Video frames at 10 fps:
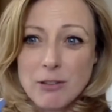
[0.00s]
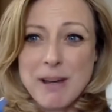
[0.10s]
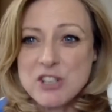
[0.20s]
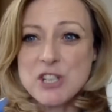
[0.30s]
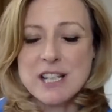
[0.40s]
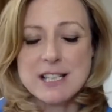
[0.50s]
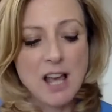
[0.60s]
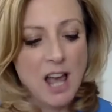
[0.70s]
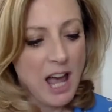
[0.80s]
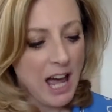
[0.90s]
inches.
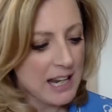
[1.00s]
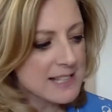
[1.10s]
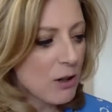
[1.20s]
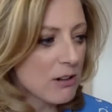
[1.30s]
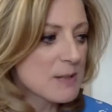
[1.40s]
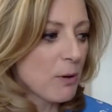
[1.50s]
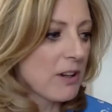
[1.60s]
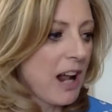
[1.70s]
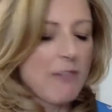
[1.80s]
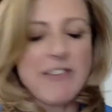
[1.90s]
And as a
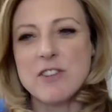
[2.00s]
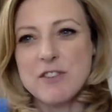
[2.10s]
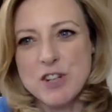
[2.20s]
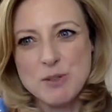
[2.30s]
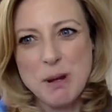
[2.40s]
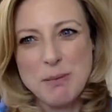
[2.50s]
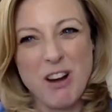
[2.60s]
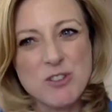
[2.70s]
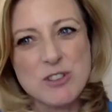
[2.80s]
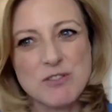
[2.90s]
correspondent, I've interviewed maybe
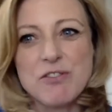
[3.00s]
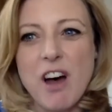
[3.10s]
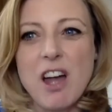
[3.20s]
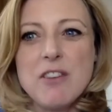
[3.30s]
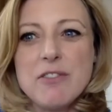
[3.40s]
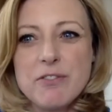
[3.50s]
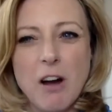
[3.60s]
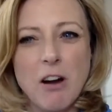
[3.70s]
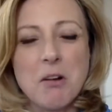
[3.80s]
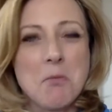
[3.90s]
105
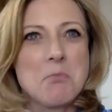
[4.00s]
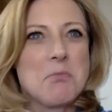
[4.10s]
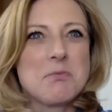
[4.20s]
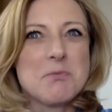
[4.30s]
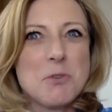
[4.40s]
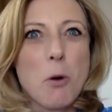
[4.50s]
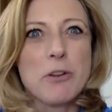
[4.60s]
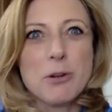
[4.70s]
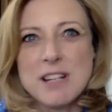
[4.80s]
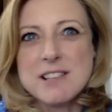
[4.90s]
North
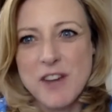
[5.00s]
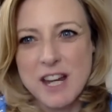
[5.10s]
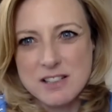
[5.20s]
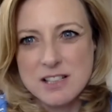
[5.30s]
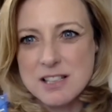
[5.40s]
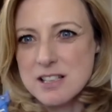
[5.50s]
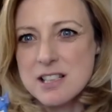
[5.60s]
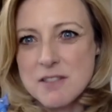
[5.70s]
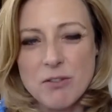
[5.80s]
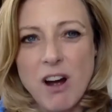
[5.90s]
Korean defectors since
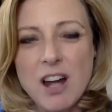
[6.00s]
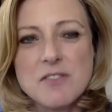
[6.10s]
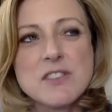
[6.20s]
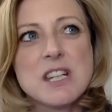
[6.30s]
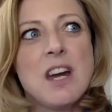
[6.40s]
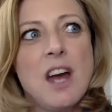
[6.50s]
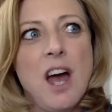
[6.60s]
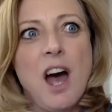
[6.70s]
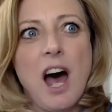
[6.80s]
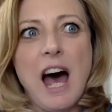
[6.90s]
I've arrived.
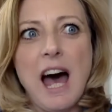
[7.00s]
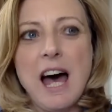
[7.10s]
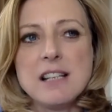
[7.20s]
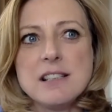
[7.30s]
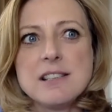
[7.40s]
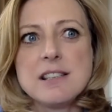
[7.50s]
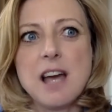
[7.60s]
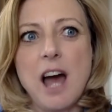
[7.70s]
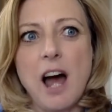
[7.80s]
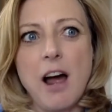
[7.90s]
And
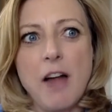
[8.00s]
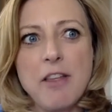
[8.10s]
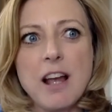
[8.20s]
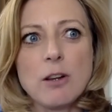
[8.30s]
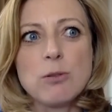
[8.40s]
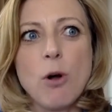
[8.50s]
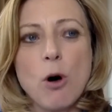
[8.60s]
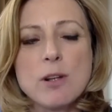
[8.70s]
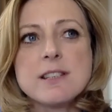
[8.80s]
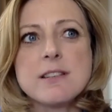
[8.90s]
I think a
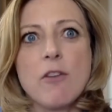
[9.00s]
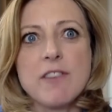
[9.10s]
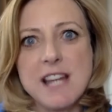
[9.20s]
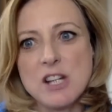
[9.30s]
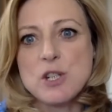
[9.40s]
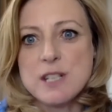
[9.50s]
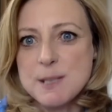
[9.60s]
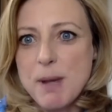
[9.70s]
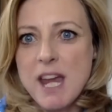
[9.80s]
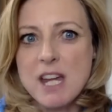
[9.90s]
lot of attention is
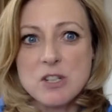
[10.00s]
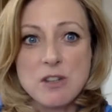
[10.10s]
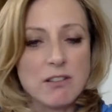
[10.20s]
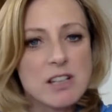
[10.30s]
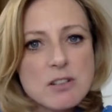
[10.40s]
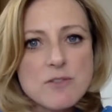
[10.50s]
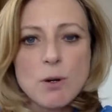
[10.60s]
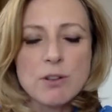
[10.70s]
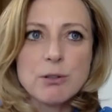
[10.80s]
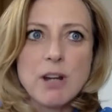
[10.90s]
paid to the leader of
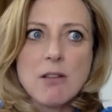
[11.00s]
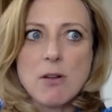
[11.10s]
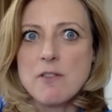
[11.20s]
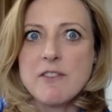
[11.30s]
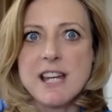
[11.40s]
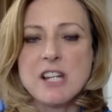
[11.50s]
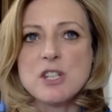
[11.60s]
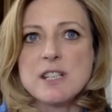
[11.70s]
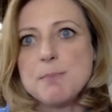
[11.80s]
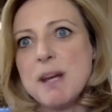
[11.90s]
North Korea. A lot of
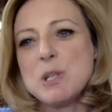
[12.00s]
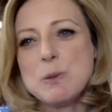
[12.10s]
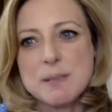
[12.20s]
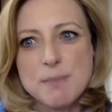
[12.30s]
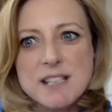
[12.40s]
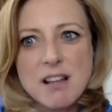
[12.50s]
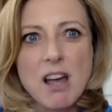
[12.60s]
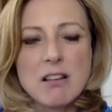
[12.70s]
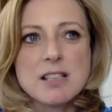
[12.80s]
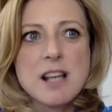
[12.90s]
attention is paid to his
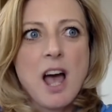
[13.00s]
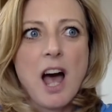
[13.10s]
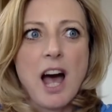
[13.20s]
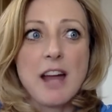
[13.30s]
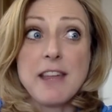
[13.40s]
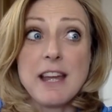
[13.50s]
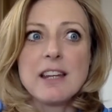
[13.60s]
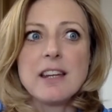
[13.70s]
missiles. I think